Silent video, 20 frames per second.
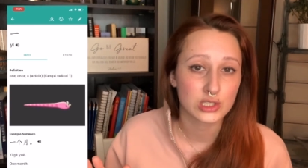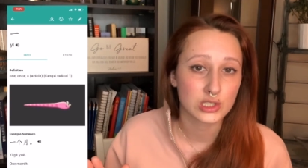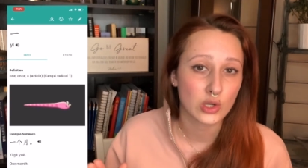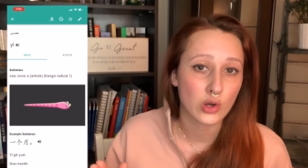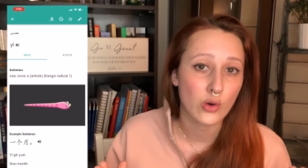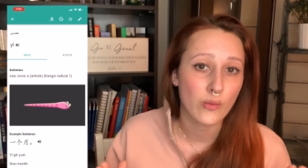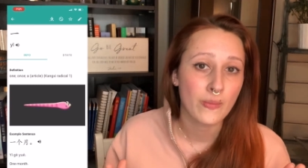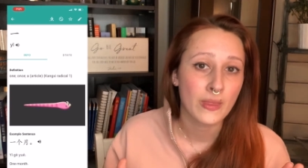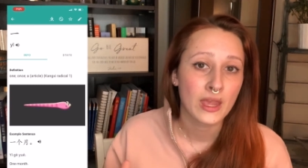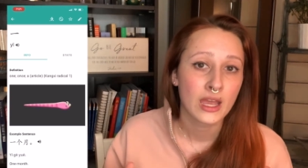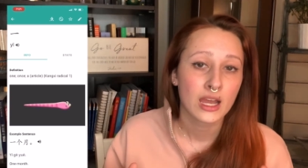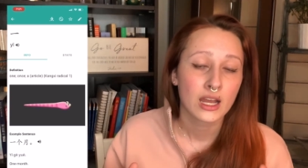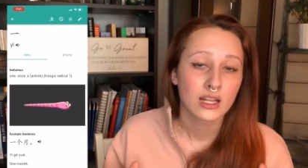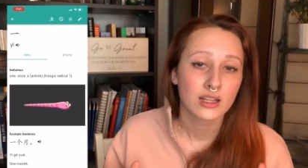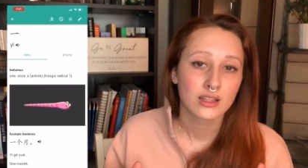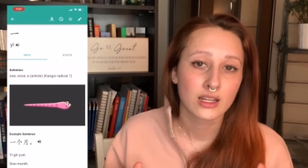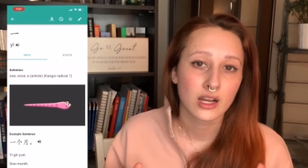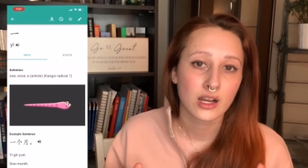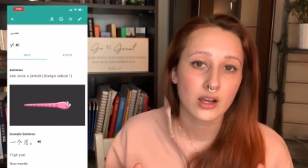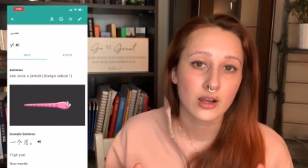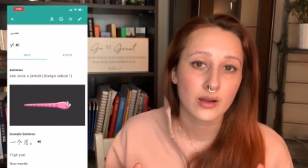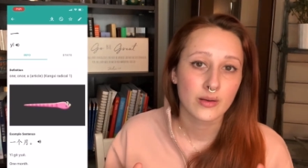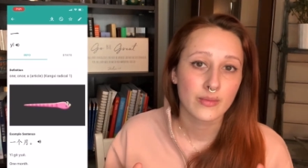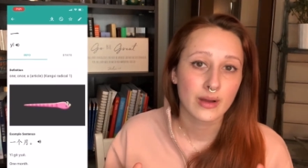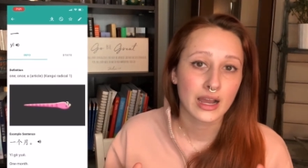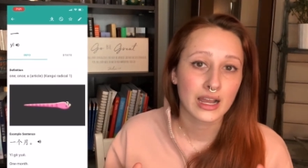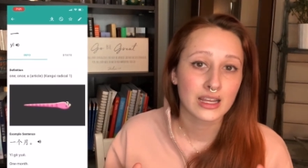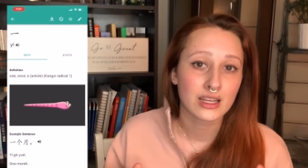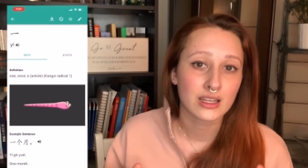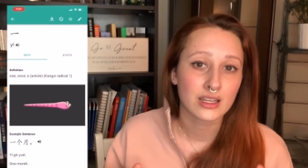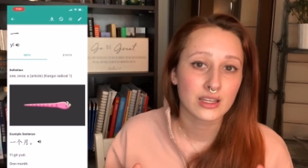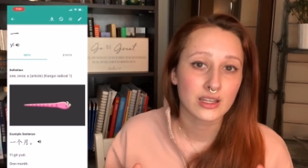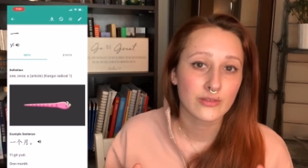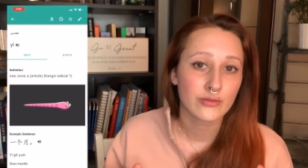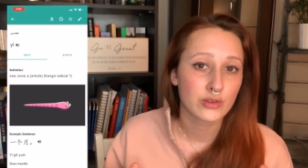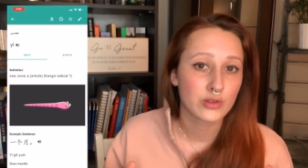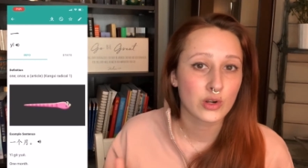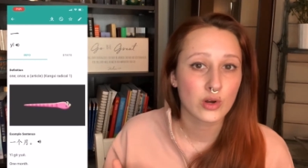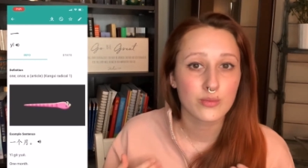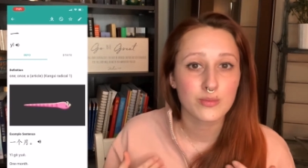So
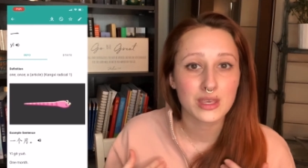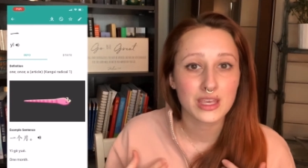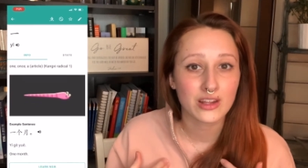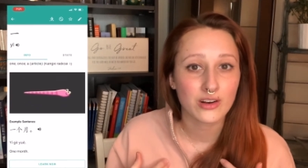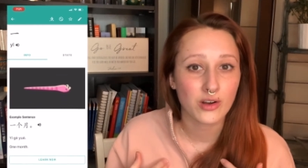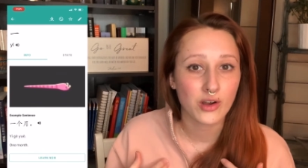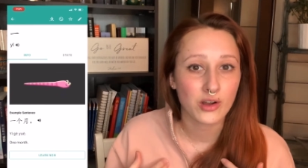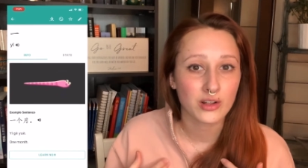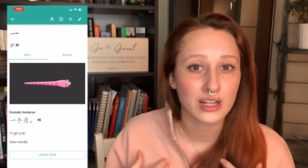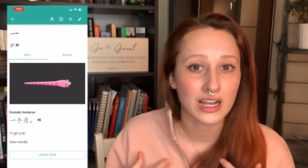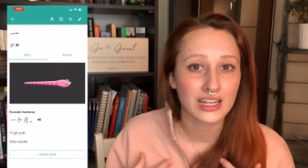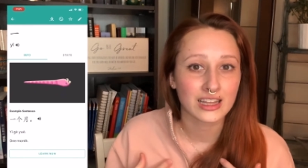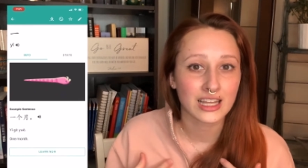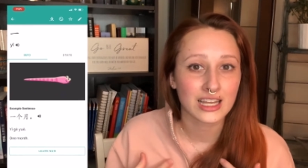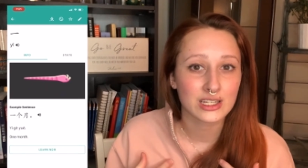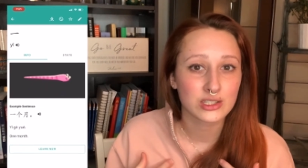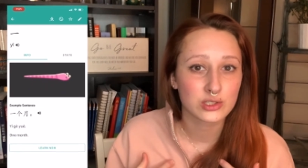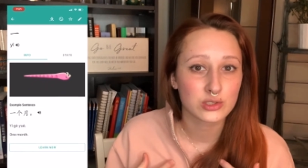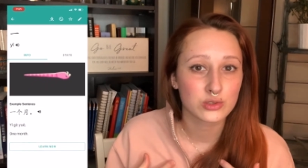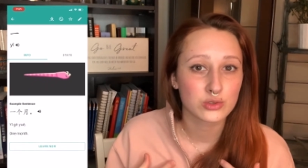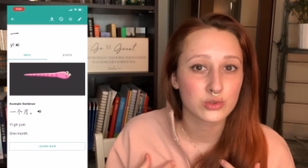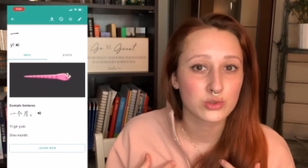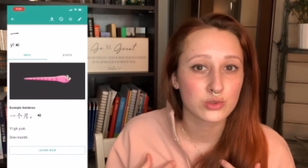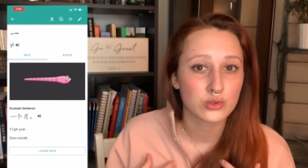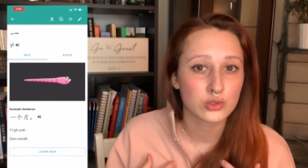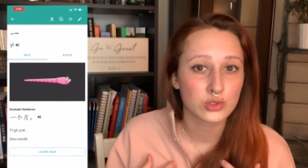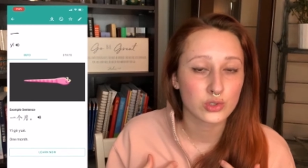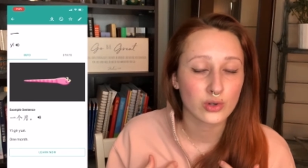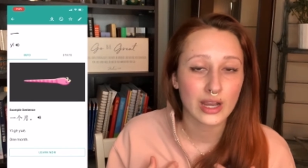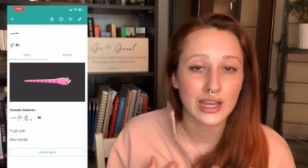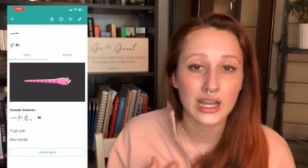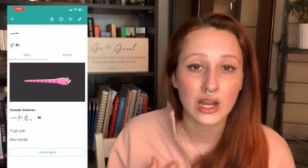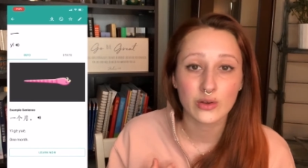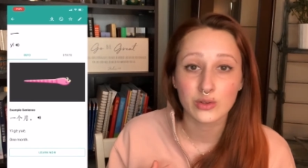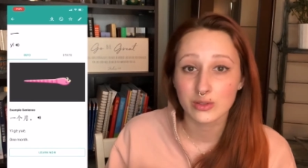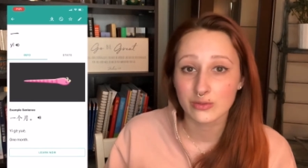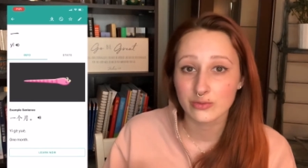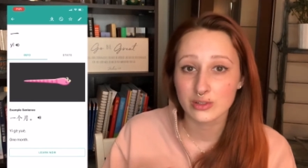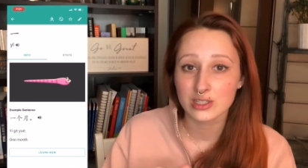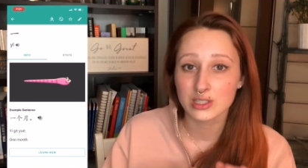if you know me at all, I like to try
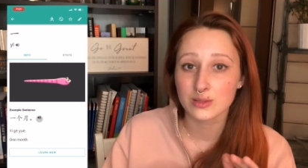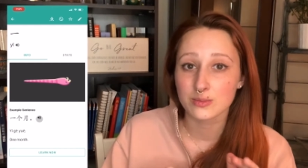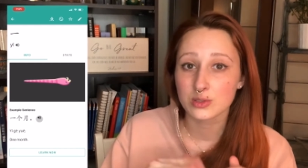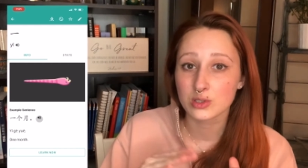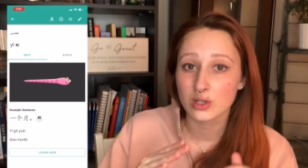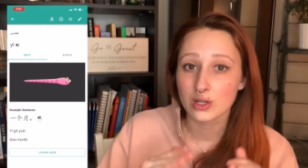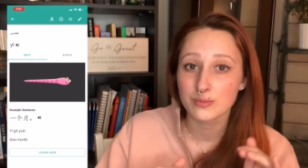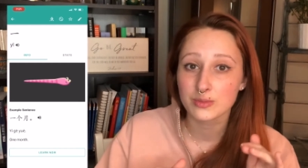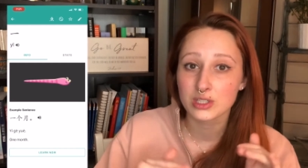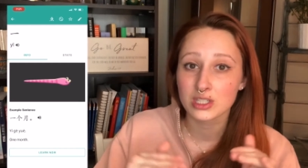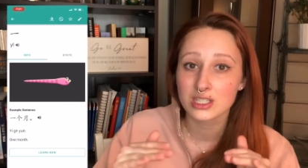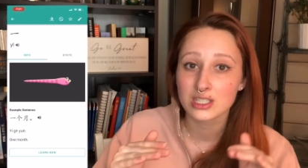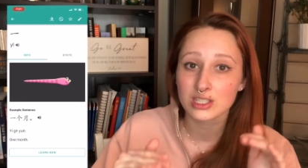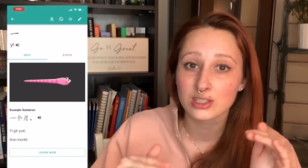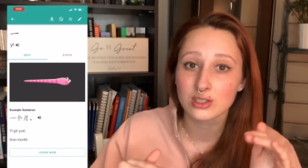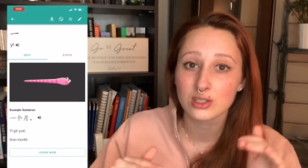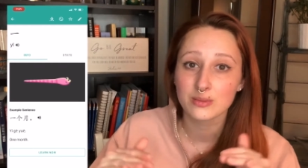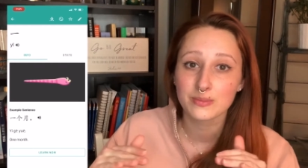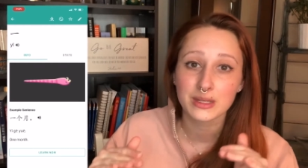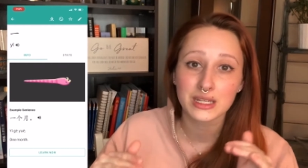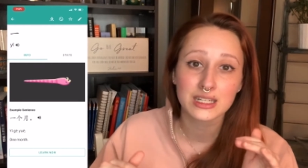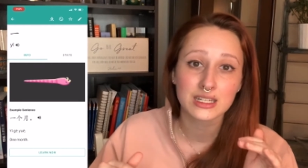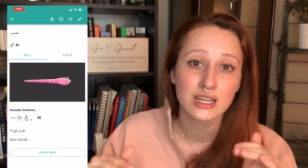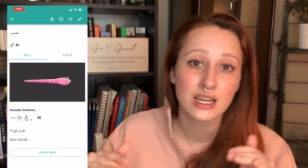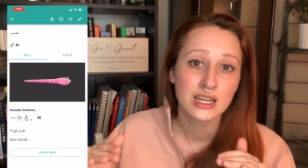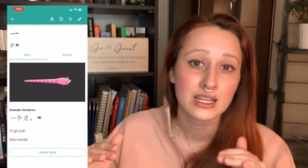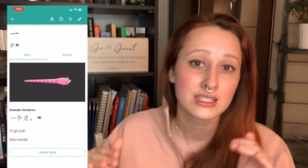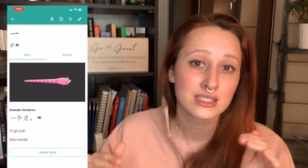out the free subscriptions a little bit,